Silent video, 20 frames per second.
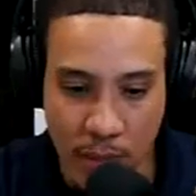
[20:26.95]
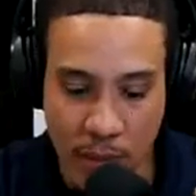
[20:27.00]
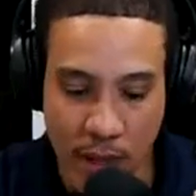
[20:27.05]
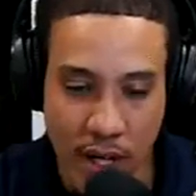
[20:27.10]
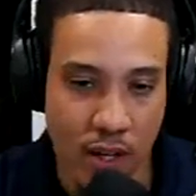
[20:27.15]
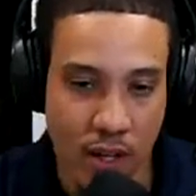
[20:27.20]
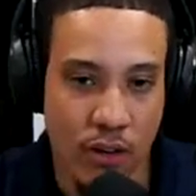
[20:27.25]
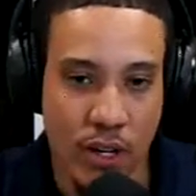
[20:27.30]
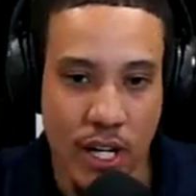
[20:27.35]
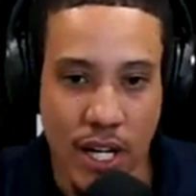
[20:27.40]
I'm
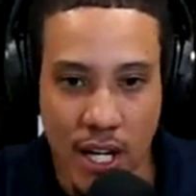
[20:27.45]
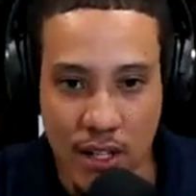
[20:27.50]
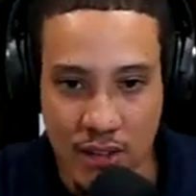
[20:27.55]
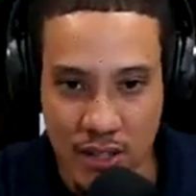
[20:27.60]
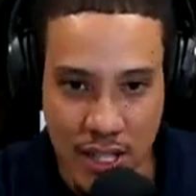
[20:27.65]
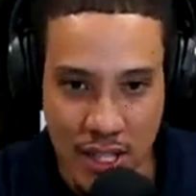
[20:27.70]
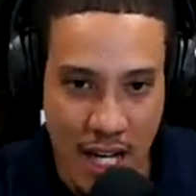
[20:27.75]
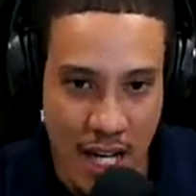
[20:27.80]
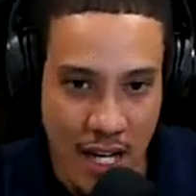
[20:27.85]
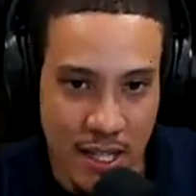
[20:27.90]
not going
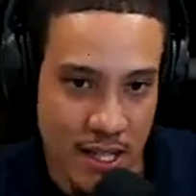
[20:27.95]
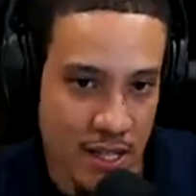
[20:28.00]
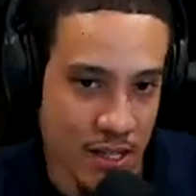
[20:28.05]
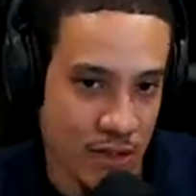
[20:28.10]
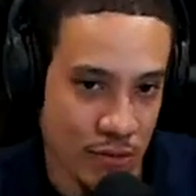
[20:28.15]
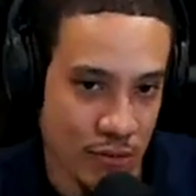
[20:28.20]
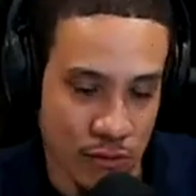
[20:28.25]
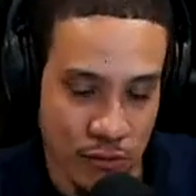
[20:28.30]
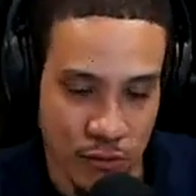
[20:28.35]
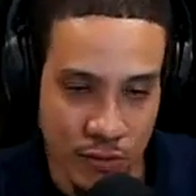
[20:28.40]
outside
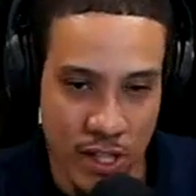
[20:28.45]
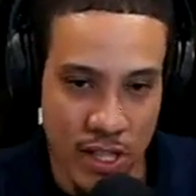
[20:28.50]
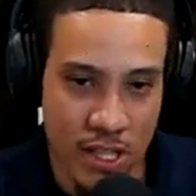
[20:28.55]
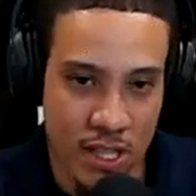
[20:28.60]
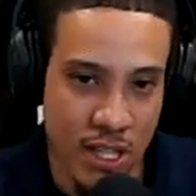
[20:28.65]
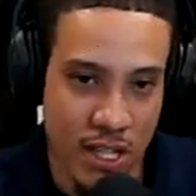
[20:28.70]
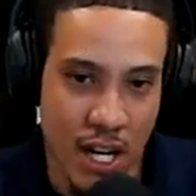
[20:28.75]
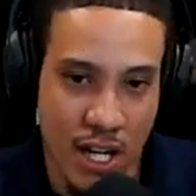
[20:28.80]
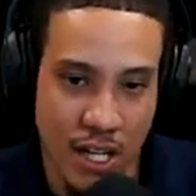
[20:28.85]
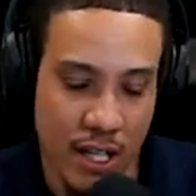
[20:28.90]
just
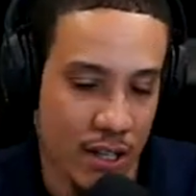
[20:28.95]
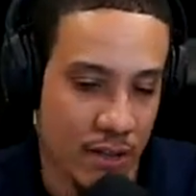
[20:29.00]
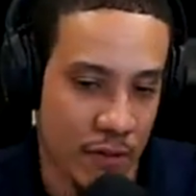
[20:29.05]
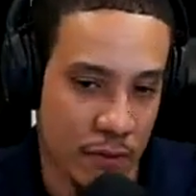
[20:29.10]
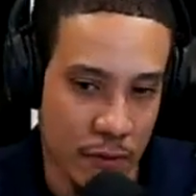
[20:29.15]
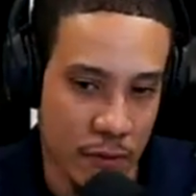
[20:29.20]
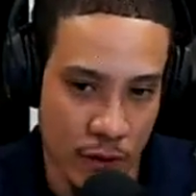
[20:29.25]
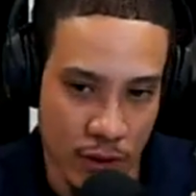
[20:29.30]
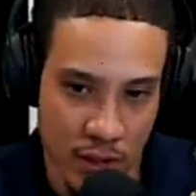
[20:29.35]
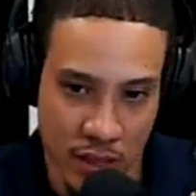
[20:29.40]
restocking a
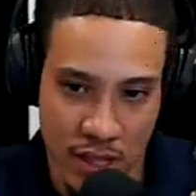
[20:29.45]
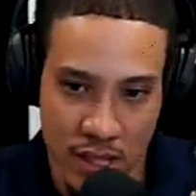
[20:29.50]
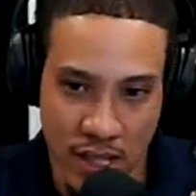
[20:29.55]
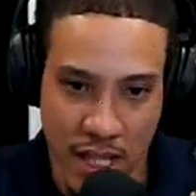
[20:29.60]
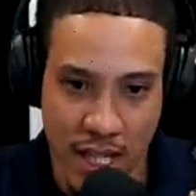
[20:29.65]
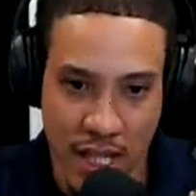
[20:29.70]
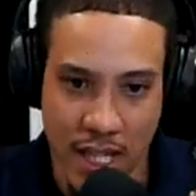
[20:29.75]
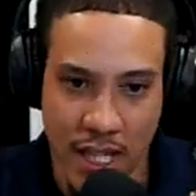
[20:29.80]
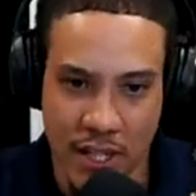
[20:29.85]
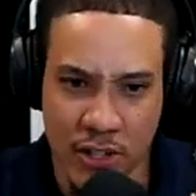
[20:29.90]
full of
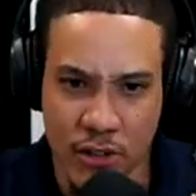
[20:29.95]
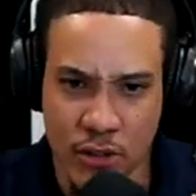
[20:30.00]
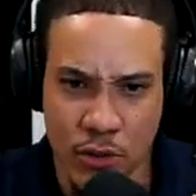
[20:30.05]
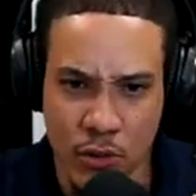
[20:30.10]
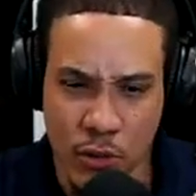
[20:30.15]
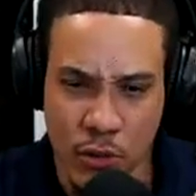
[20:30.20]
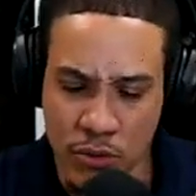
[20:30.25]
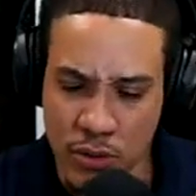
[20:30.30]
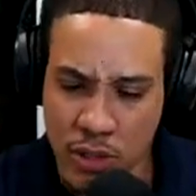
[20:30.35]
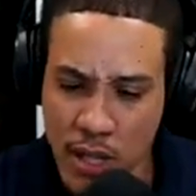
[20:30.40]
stand
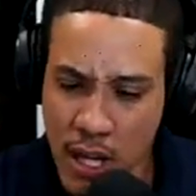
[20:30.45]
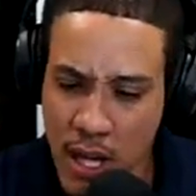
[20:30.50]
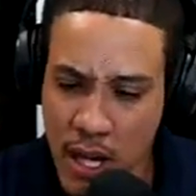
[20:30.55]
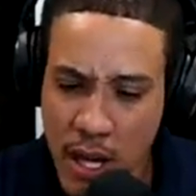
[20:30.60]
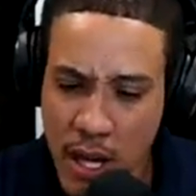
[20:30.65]
tools,